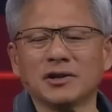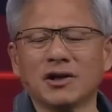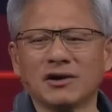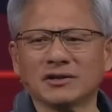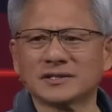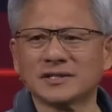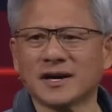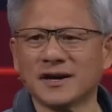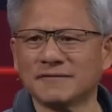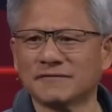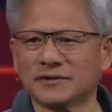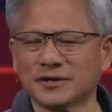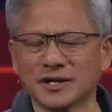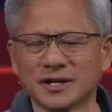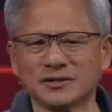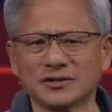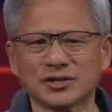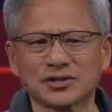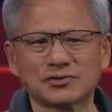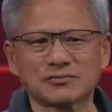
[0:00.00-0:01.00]
long time for the
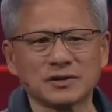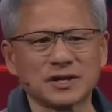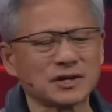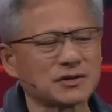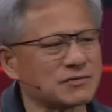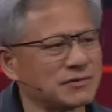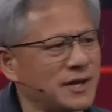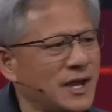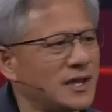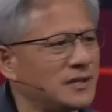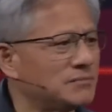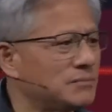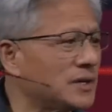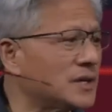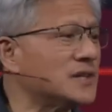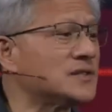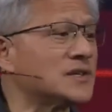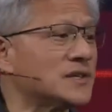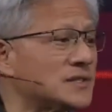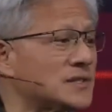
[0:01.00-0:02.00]
industry to create
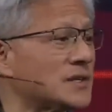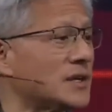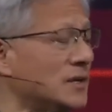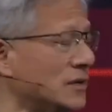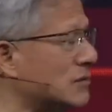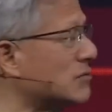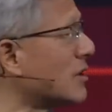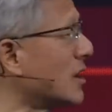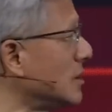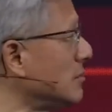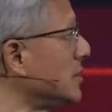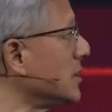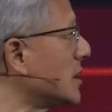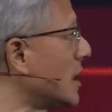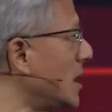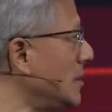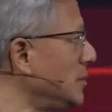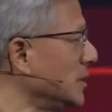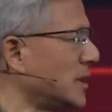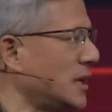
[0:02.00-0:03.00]
because it's incredibly
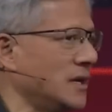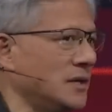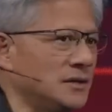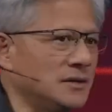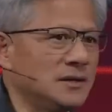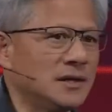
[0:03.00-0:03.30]
complicated.